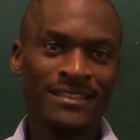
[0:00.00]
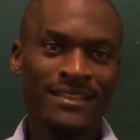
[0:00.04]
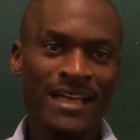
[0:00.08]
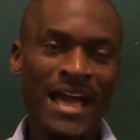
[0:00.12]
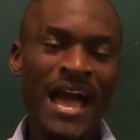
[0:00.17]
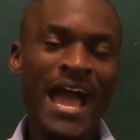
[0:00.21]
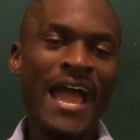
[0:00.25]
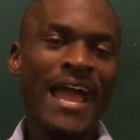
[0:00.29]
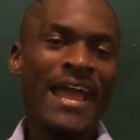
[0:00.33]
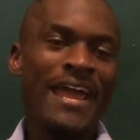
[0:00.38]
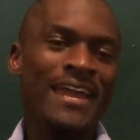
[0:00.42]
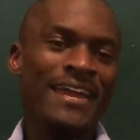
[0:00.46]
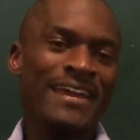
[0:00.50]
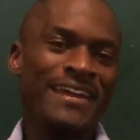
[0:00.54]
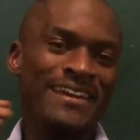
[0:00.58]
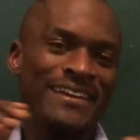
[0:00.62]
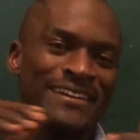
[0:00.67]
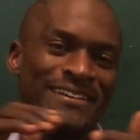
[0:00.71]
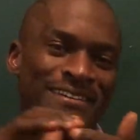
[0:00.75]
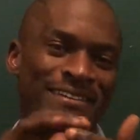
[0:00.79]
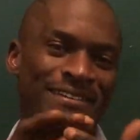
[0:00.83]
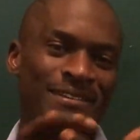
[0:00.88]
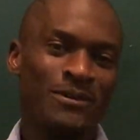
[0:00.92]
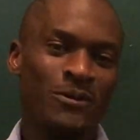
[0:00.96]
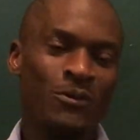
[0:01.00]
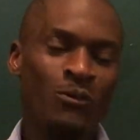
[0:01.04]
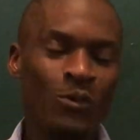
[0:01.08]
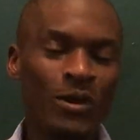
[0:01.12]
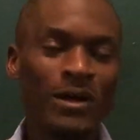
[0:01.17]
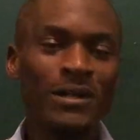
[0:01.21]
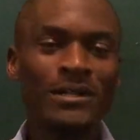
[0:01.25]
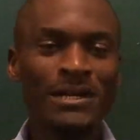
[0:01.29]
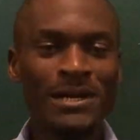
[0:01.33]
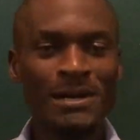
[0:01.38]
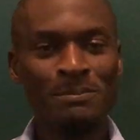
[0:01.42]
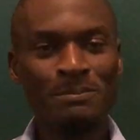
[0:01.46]
Hi,
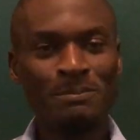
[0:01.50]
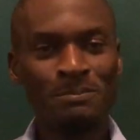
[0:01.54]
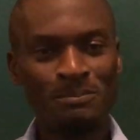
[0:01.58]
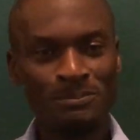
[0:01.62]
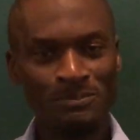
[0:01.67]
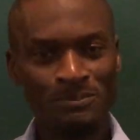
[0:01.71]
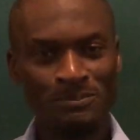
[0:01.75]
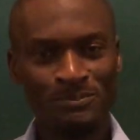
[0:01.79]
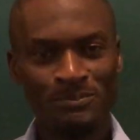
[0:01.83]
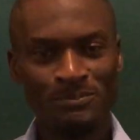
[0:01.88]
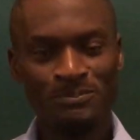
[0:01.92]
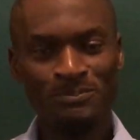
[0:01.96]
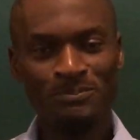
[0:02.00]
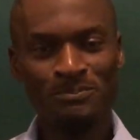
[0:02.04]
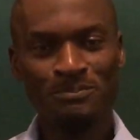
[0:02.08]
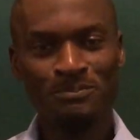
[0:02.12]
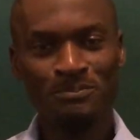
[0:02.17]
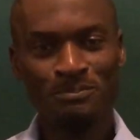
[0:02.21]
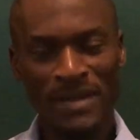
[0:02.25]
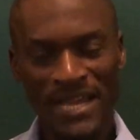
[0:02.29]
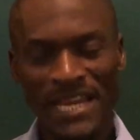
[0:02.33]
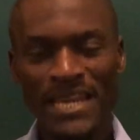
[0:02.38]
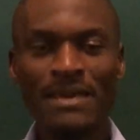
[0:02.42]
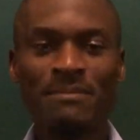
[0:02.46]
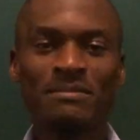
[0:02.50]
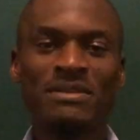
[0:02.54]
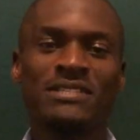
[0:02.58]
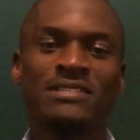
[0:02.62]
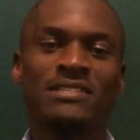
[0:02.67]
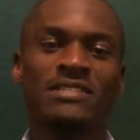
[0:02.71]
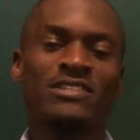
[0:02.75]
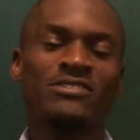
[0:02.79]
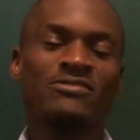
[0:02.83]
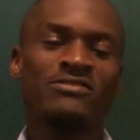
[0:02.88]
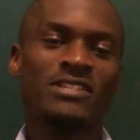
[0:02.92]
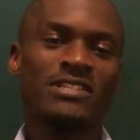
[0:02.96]
welcome. My name
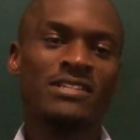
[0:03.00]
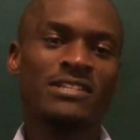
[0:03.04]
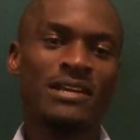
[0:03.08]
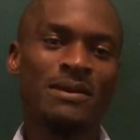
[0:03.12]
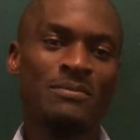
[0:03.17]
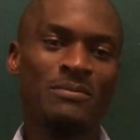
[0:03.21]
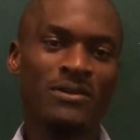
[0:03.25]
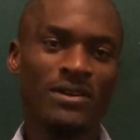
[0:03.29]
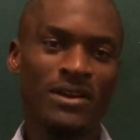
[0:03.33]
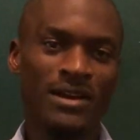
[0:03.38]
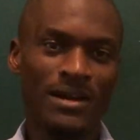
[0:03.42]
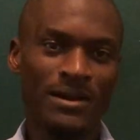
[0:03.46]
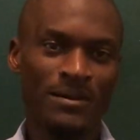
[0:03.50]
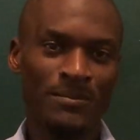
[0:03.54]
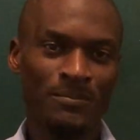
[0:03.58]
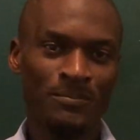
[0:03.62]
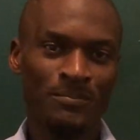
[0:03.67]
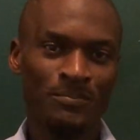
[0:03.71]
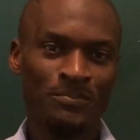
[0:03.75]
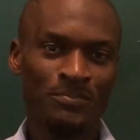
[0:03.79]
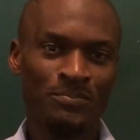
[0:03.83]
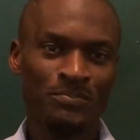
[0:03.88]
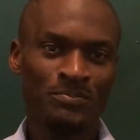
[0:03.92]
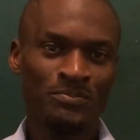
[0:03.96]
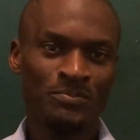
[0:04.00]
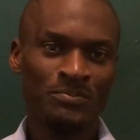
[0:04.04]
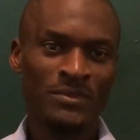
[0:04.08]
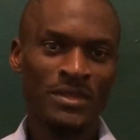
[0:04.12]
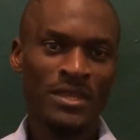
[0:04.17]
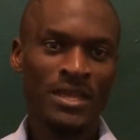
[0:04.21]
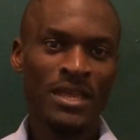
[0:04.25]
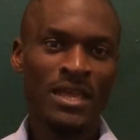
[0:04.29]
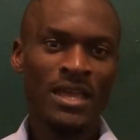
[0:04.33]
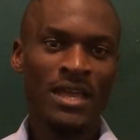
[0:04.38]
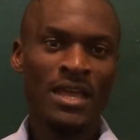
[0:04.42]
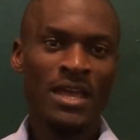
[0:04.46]
is Idris Kamoga.
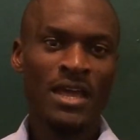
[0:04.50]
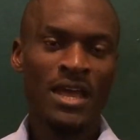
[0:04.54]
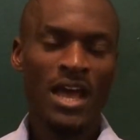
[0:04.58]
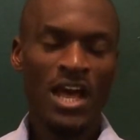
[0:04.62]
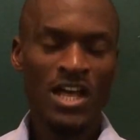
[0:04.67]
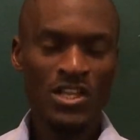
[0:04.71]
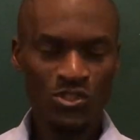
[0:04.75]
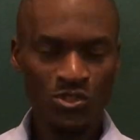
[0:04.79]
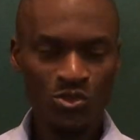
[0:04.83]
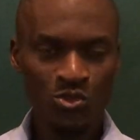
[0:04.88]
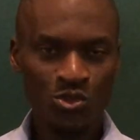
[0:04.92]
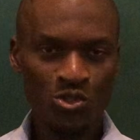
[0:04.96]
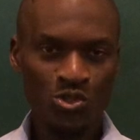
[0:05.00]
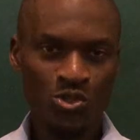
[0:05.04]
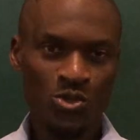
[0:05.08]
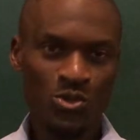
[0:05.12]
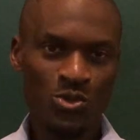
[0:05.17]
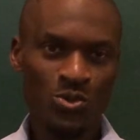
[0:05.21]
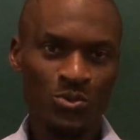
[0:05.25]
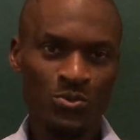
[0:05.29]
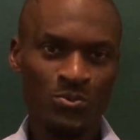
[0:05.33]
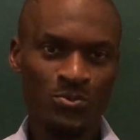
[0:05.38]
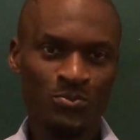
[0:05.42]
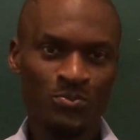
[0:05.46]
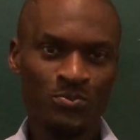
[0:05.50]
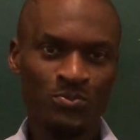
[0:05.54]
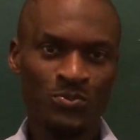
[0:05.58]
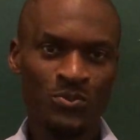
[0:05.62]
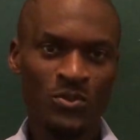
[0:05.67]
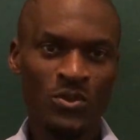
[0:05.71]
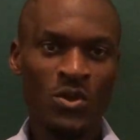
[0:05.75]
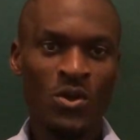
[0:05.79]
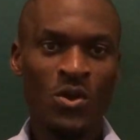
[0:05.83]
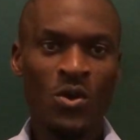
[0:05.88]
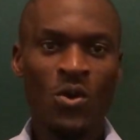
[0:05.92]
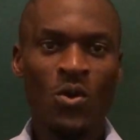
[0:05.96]
As usual,
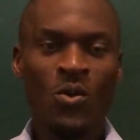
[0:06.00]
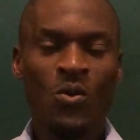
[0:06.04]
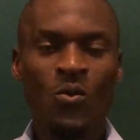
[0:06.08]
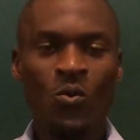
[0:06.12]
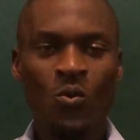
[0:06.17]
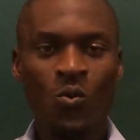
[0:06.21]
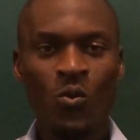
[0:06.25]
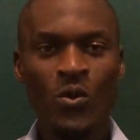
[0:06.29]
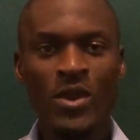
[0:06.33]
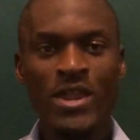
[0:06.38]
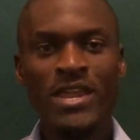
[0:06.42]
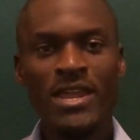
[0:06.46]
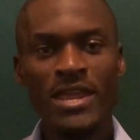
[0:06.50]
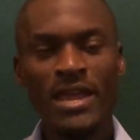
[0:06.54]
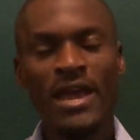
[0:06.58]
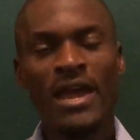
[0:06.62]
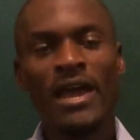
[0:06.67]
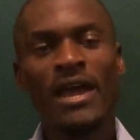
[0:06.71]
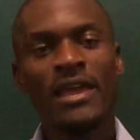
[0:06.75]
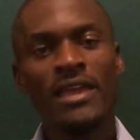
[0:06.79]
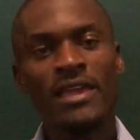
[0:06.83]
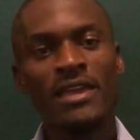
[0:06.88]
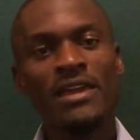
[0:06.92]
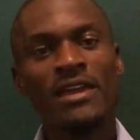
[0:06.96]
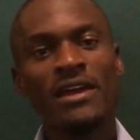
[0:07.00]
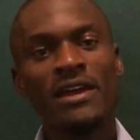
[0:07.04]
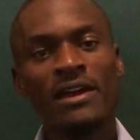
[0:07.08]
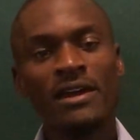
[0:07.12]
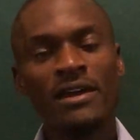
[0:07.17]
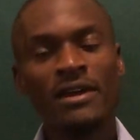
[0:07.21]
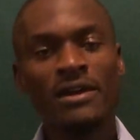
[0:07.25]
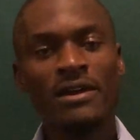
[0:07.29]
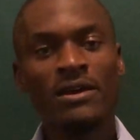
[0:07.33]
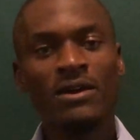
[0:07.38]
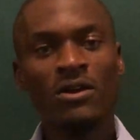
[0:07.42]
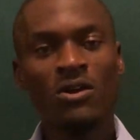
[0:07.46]
we are here
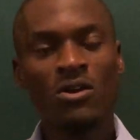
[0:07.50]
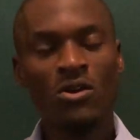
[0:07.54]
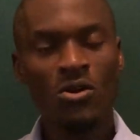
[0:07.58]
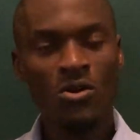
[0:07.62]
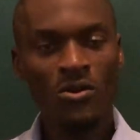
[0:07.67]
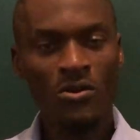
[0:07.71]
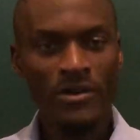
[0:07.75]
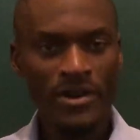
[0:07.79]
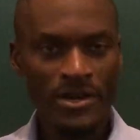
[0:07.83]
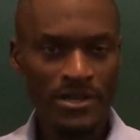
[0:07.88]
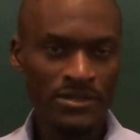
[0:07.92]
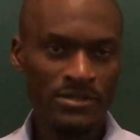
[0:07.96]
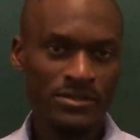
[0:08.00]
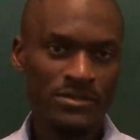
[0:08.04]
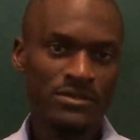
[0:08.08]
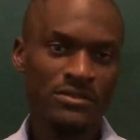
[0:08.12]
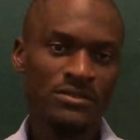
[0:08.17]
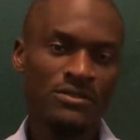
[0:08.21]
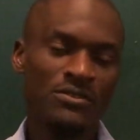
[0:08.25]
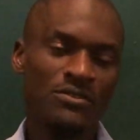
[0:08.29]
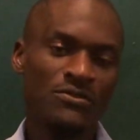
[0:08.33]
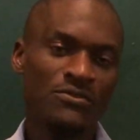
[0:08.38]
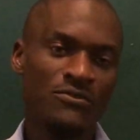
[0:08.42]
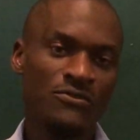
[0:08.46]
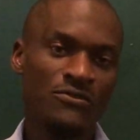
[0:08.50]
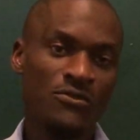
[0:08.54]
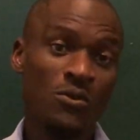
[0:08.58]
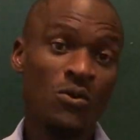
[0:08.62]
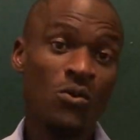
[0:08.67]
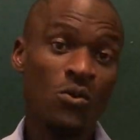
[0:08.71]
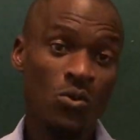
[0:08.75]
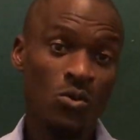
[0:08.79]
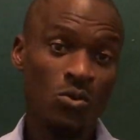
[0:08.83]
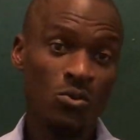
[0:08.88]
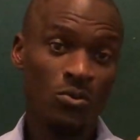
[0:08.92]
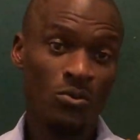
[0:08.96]
always
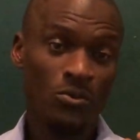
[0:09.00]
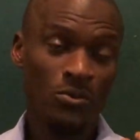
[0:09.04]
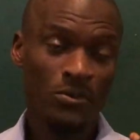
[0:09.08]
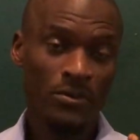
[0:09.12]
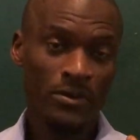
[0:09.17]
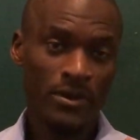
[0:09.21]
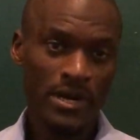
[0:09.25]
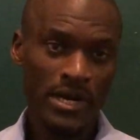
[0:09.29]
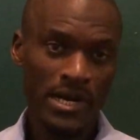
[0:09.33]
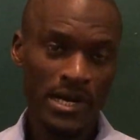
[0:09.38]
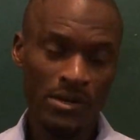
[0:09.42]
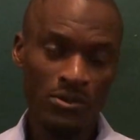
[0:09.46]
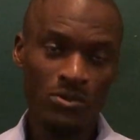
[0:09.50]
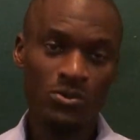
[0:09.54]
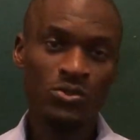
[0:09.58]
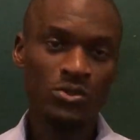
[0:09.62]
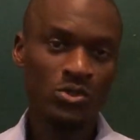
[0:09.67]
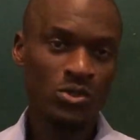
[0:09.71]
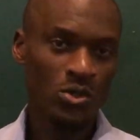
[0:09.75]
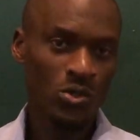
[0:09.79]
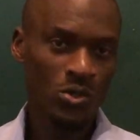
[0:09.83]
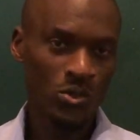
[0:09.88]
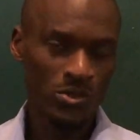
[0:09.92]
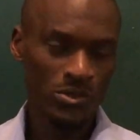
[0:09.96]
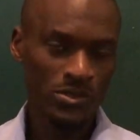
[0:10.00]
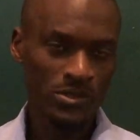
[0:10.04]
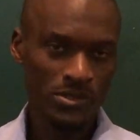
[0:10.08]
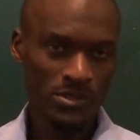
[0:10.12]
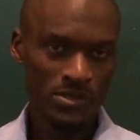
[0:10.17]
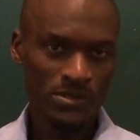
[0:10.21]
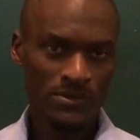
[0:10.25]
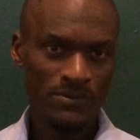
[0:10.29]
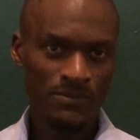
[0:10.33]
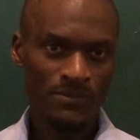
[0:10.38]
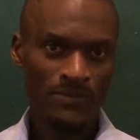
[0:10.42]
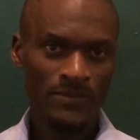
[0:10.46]
for a good
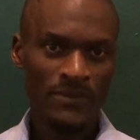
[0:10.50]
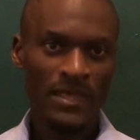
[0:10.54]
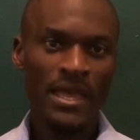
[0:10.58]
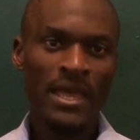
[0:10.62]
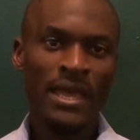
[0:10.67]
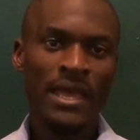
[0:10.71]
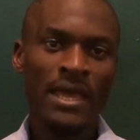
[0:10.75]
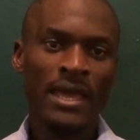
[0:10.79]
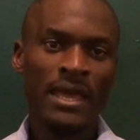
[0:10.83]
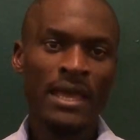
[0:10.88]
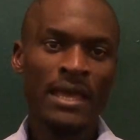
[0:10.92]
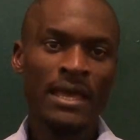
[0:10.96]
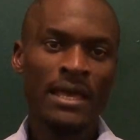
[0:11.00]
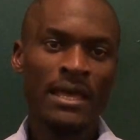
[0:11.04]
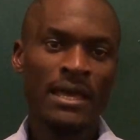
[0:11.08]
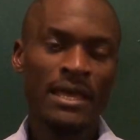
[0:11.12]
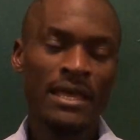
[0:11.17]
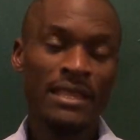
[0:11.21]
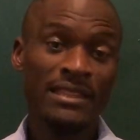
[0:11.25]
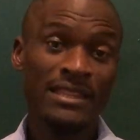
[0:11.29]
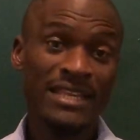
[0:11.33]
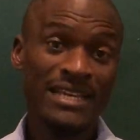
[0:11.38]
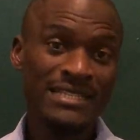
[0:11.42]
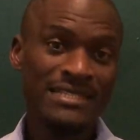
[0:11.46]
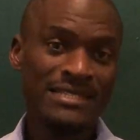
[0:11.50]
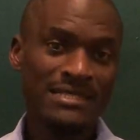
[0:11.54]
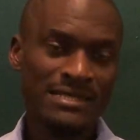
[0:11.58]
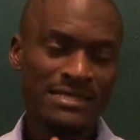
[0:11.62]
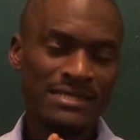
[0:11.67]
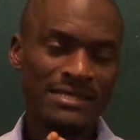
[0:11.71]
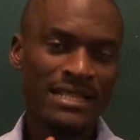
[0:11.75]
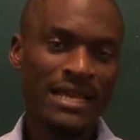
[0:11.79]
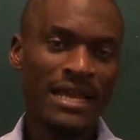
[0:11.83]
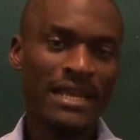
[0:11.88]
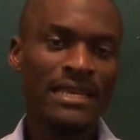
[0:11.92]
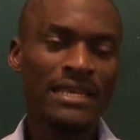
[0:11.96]
cause, and that's
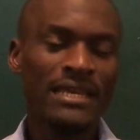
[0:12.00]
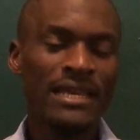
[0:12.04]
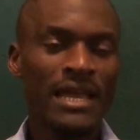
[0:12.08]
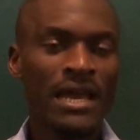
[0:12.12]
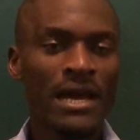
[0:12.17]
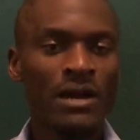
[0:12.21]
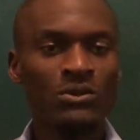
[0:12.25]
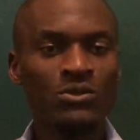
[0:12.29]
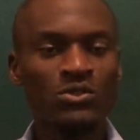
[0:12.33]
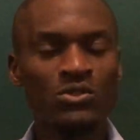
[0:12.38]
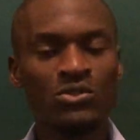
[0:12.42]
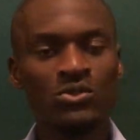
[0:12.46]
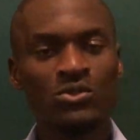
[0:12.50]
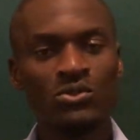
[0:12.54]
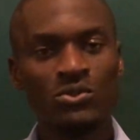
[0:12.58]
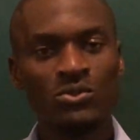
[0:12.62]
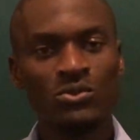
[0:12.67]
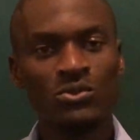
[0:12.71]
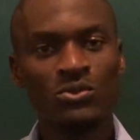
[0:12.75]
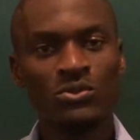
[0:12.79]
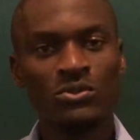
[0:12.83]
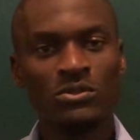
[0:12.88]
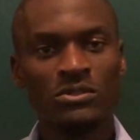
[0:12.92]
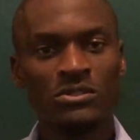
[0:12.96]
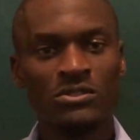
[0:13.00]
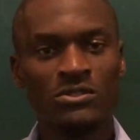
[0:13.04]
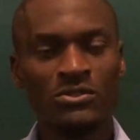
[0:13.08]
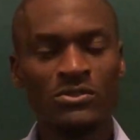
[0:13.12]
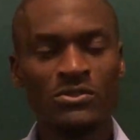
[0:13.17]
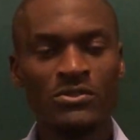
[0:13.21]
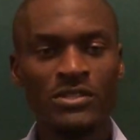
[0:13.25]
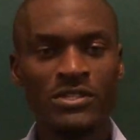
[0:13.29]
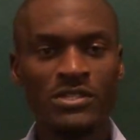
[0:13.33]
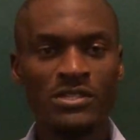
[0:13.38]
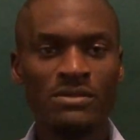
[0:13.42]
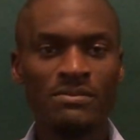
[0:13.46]
learning how to do
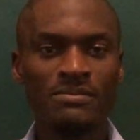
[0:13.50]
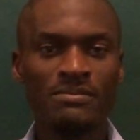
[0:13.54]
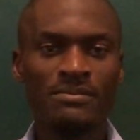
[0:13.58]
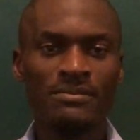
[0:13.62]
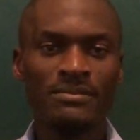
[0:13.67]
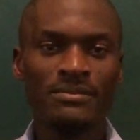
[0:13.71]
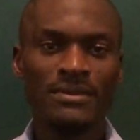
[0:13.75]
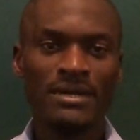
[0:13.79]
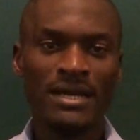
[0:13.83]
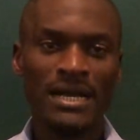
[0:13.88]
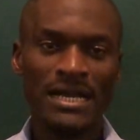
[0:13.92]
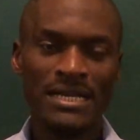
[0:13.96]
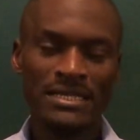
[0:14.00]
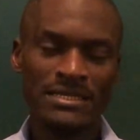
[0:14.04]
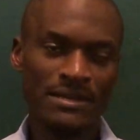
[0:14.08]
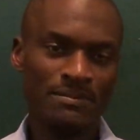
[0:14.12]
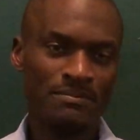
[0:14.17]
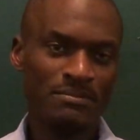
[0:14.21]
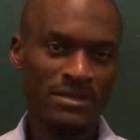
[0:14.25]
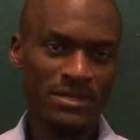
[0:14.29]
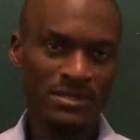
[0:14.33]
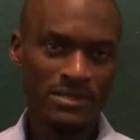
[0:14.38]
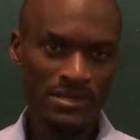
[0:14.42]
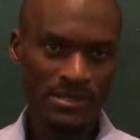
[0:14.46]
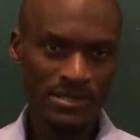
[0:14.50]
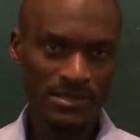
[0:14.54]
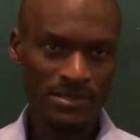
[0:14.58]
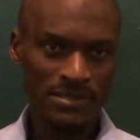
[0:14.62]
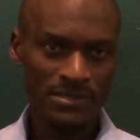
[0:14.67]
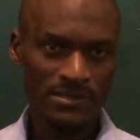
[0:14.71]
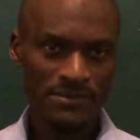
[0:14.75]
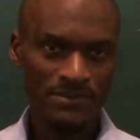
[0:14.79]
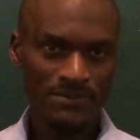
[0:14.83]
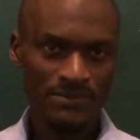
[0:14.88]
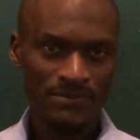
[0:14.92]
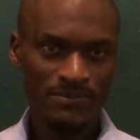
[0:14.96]
tourism as a
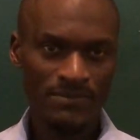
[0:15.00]
business.